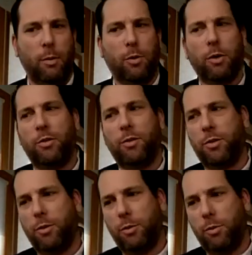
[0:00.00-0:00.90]
approaches
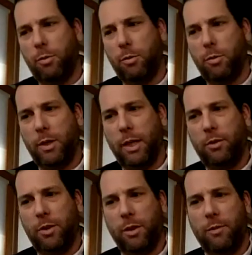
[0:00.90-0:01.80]
to
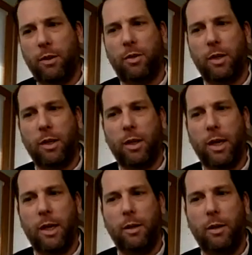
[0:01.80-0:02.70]
ESG investing,
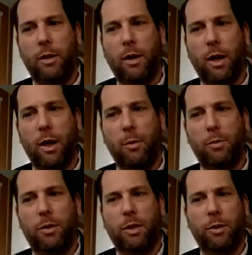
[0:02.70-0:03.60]
and
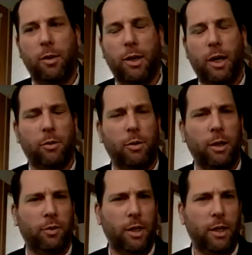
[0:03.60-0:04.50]
particularly as it
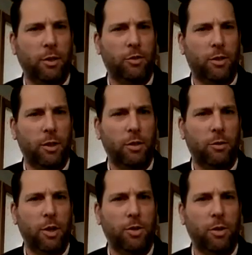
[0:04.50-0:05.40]
relates to ESG
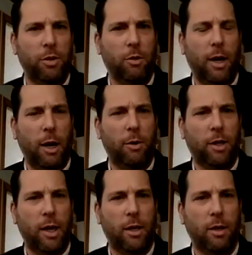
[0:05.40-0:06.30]
integration, how it
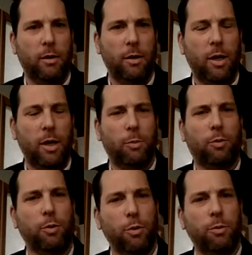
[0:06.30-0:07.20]
can
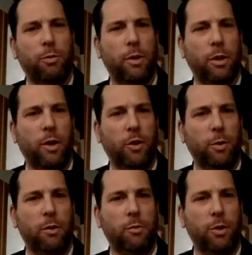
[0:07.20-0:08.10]
improve
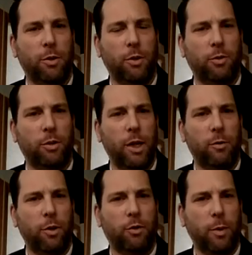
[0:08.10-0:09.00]
investment returns
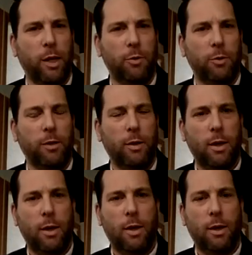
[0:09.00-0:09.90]
and risk management.
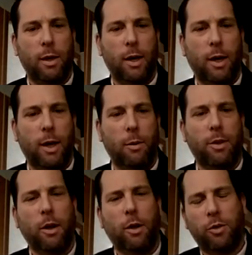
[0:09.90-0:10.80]

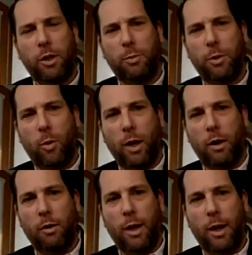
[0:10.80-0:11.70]
But they also need to be
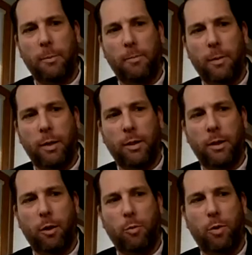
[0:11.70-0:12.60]
aware that,
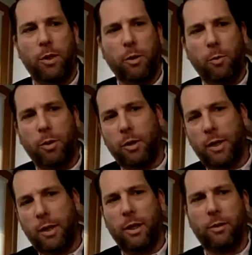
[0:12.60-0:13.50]
particularly when they're
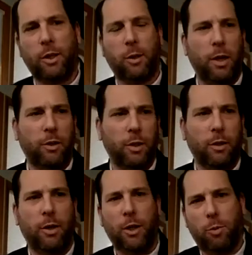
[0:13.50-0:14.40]
looking at things like
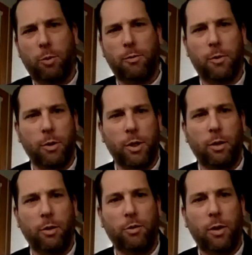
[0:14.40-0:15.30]
best-in-class
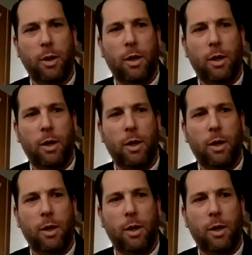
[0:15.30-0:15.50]
portfolios,